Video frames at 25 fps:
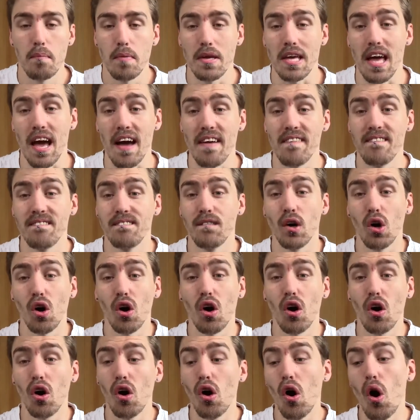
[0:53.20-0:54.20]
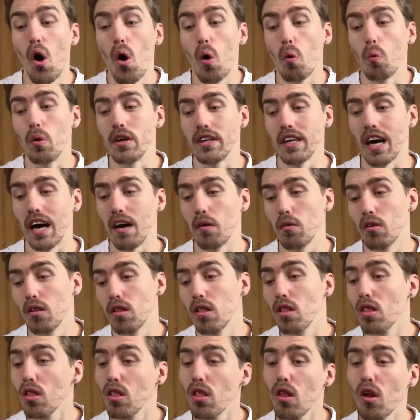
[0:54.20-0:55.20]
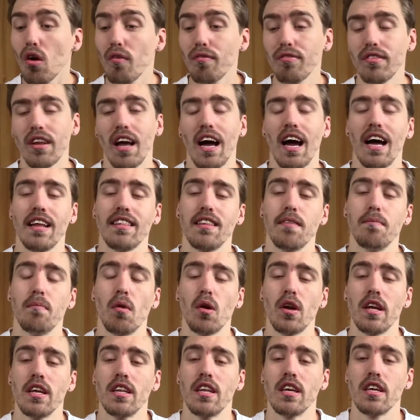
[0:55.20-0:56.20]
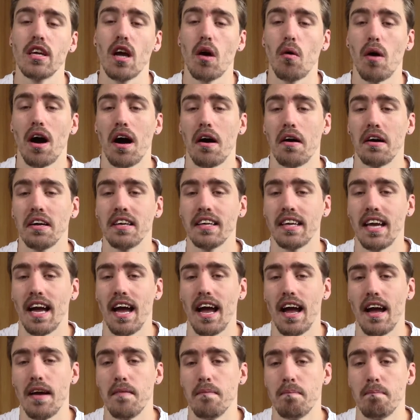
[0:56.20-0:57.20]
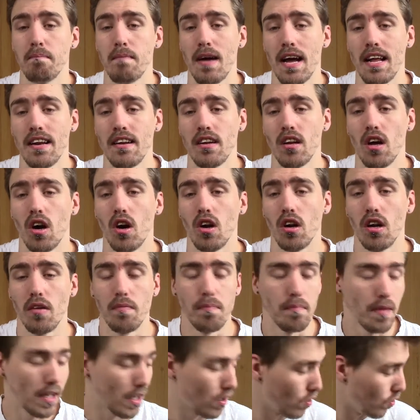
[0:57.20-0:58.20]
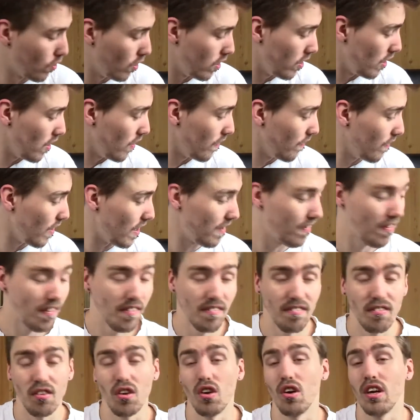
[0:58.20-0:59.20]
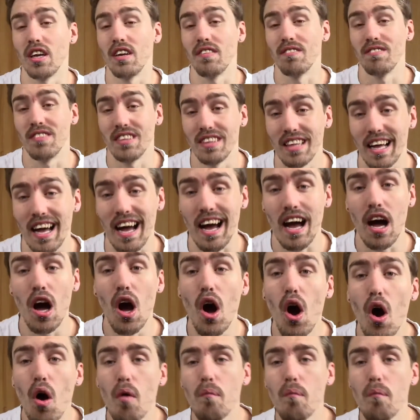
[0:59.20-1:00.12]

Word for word: PS4 which I would love to have the money to go out and get and spend on and pick up the new FIFA 14 for that.